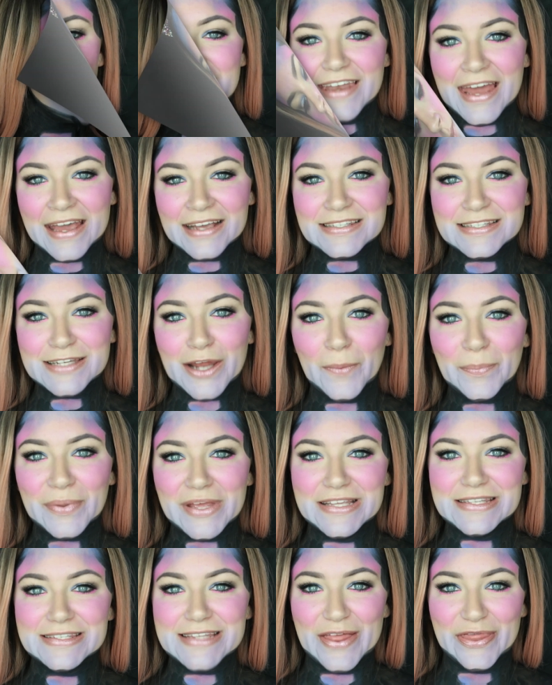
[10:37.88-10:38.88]
Next up
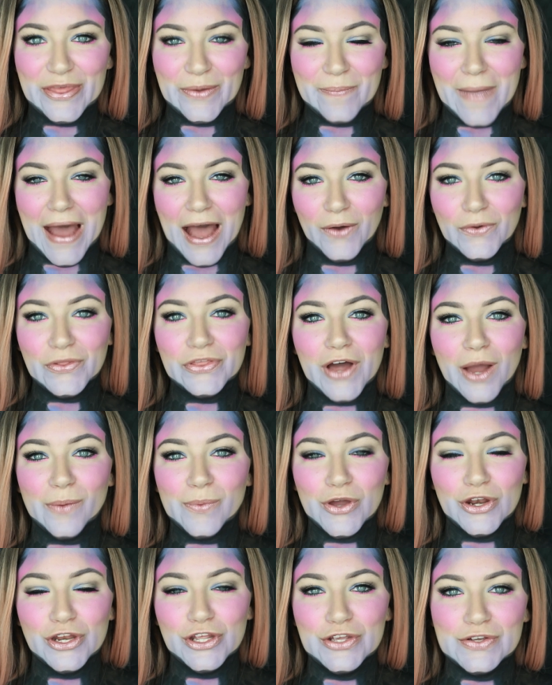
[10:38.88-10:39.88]
is the mouth.
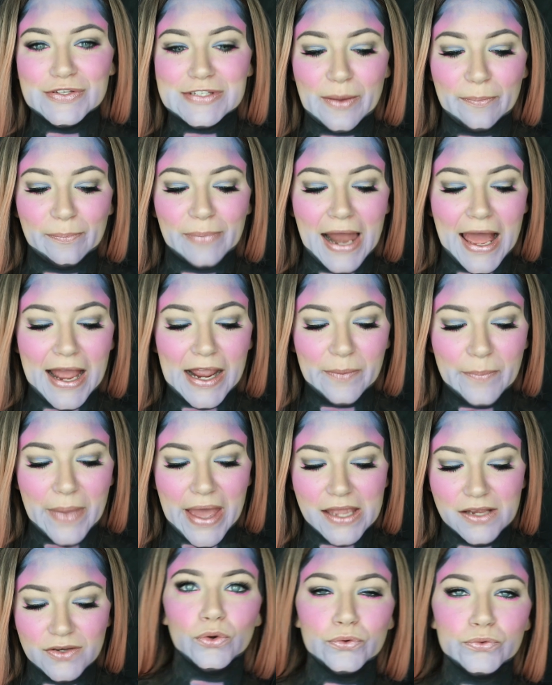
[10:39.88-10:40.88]
I'm going to use black
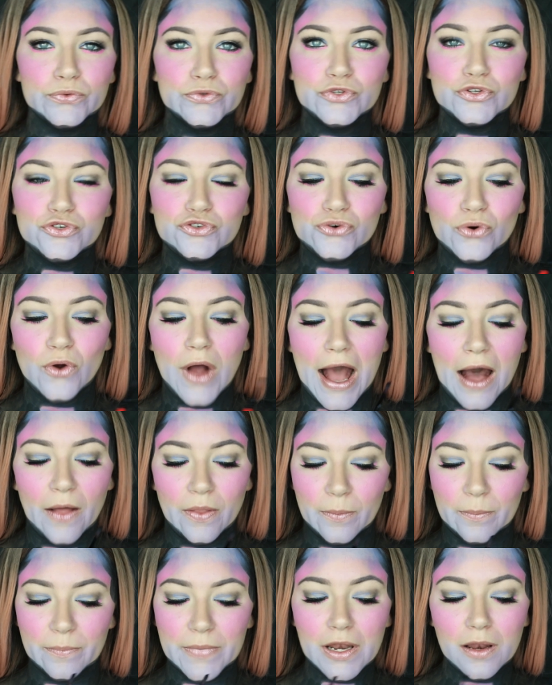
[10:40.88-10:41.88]
paint to draw
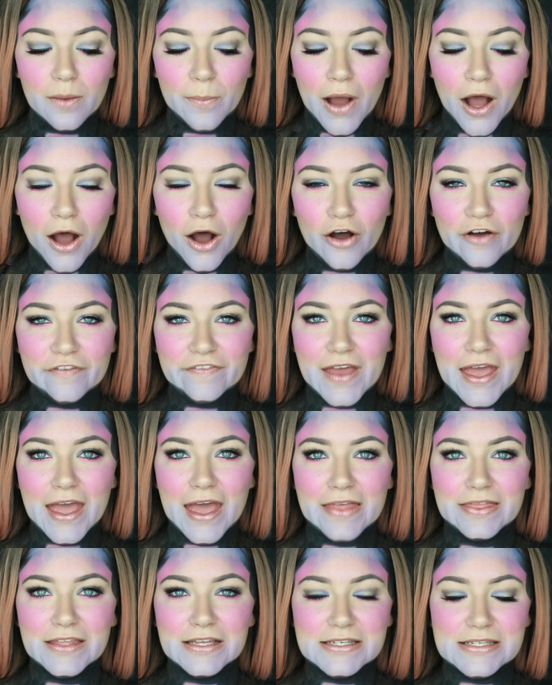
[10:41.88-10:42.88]
out the middle part of it.
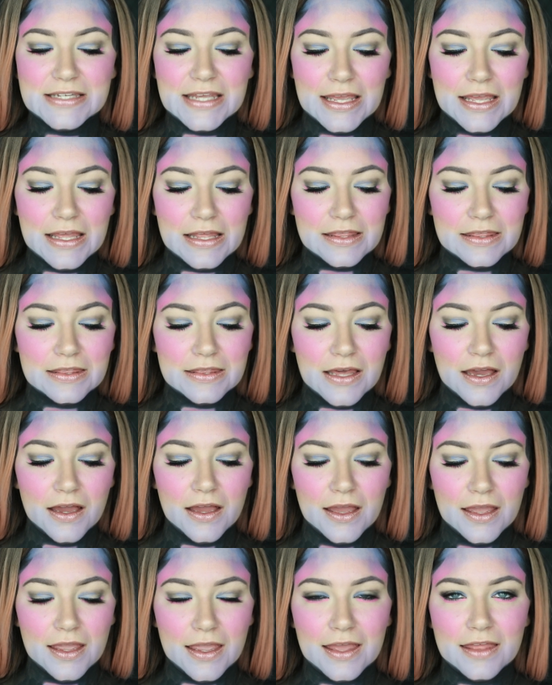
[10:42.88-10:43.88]
And the teeth
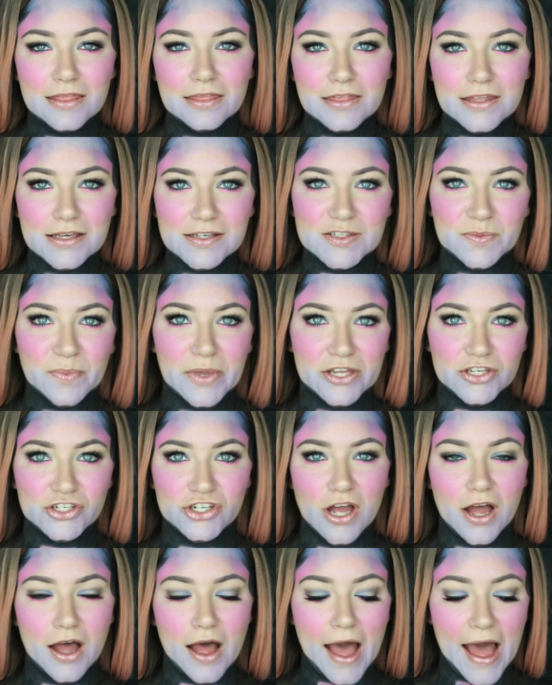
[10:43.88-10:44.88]
in this
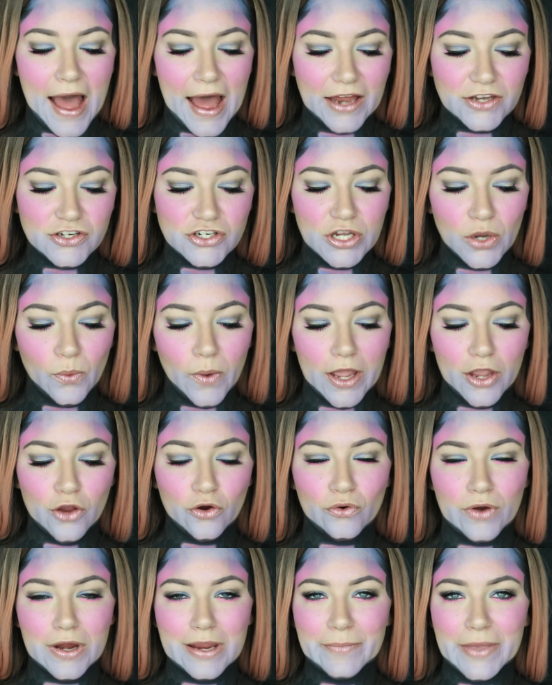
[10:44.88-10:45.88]
picture are actually quite a
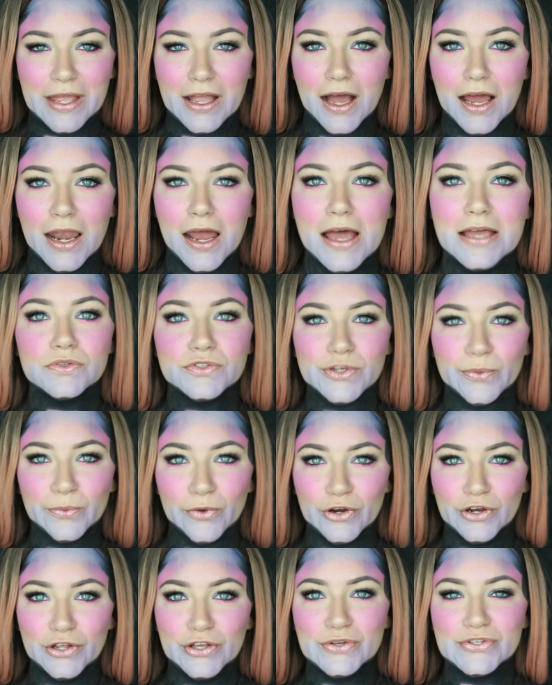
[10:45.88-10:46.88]
creamy colour. So I'm
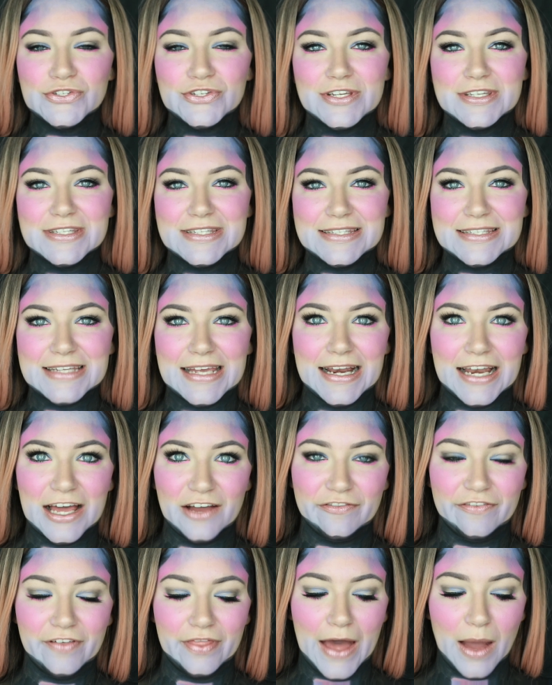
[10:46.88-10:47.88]
going to use
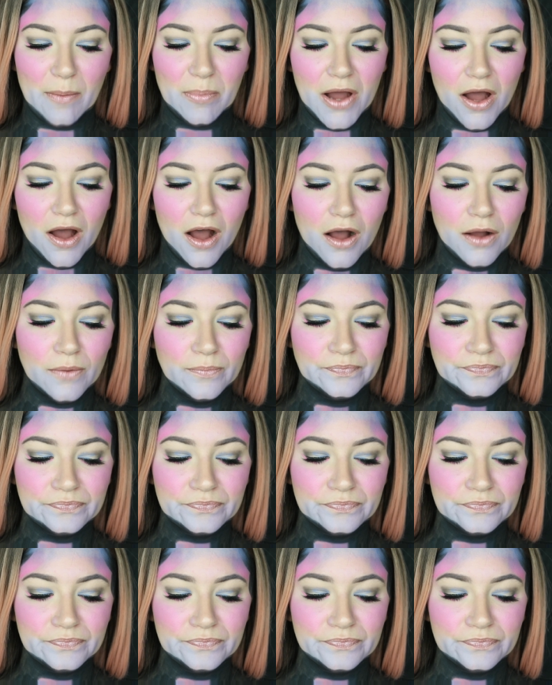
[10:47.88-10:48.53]
concealer for that part.